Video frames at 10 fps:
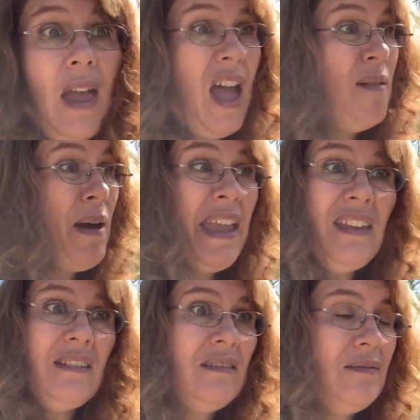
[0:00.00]
I might
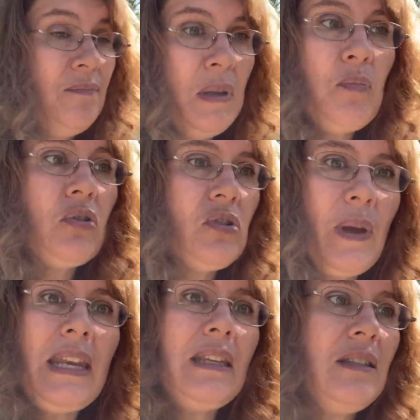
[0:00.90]
be
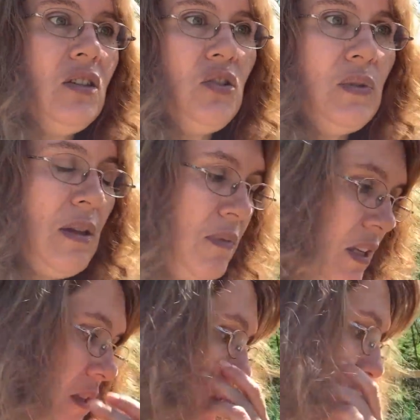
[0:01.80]
persuaded to do
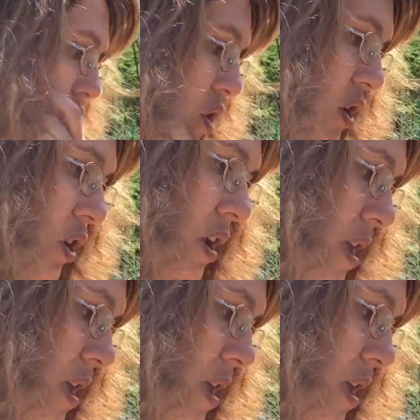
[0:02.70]
something a little stronger.